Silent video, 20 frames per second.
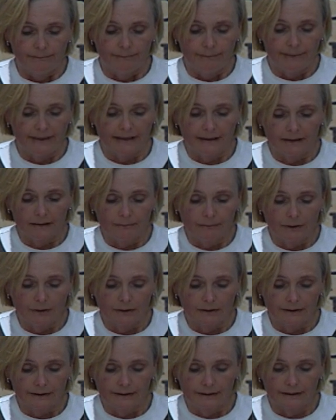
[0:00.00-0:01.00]
back in
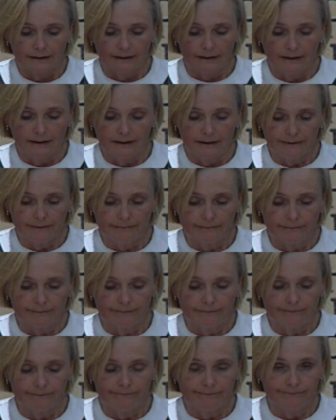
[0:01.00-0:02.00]
Poland,
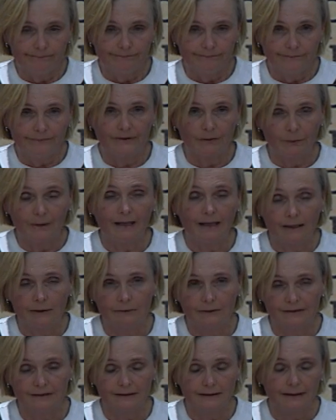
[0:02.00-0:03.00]
when I
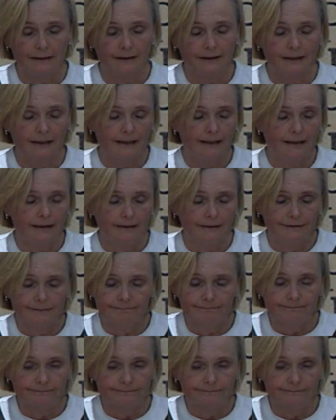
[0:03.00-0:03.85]
was there, I